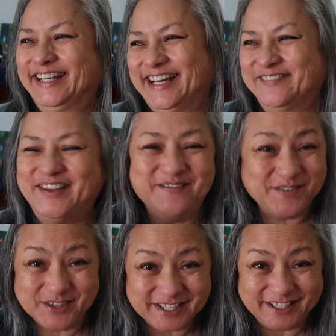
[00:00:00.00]
Not
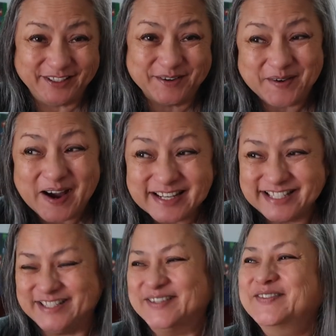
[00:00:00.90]
forcing you to
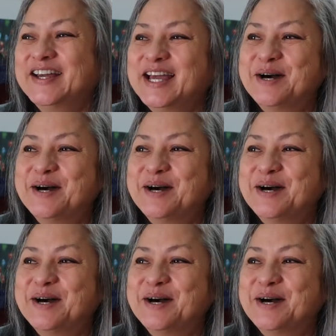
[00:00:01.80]
watch them,